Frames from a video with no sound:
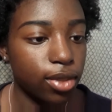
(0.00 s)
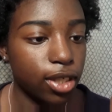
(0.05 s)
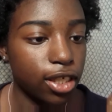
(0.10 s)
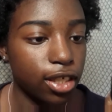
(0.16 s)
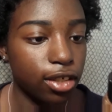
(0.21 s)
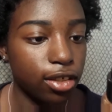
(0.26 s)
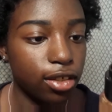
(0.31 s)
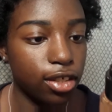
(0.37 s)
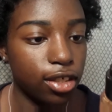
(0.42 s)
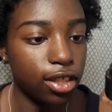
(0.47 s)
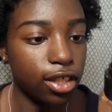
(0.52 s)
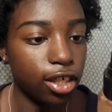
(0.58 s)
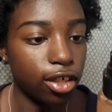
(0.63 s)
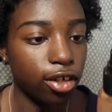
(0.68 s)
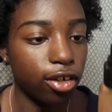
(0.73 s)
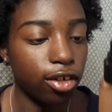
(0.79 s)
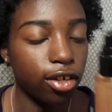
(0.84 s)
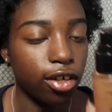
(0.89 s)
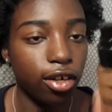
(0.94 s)
The
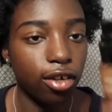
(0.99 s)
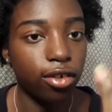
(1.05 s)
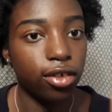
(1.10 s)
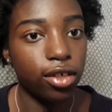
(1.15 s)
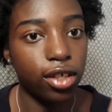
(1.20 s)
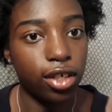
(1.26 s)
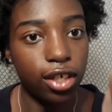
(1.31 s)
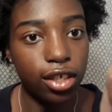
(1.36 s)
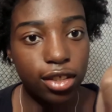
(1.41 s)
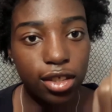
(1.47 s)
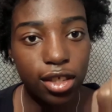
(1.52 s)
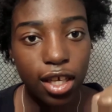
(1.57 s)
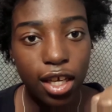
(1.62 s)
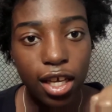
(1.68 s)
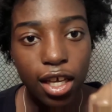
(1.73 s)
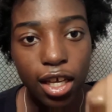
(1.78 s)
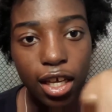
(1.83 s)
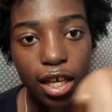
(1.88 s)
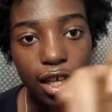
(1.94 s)
sticker, oh here it is,
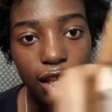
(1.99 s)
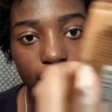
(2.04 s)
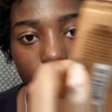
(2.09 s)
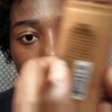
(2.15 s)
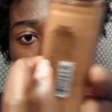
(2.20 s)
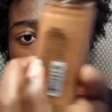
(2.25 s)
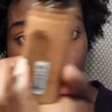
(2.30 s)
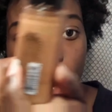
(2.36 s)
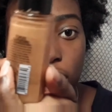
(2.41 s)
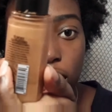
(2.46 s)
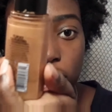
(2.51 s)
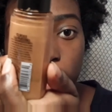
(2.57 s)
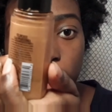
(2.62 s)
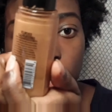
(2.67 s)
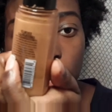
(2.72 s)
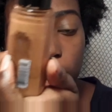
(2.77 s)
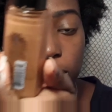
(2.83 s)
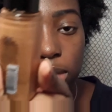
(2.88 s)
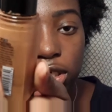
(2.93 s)
in the color
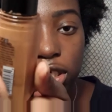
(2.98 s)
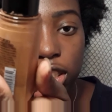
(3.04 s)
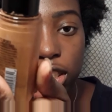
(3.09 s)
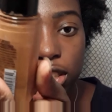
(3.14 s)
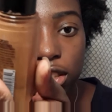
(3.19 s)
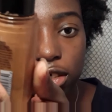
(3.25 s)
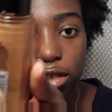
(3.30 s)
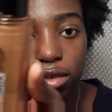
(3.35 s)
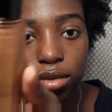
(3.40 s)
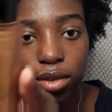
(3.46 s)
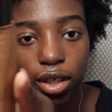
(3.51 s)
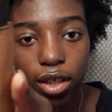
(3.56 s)
Cappuccino.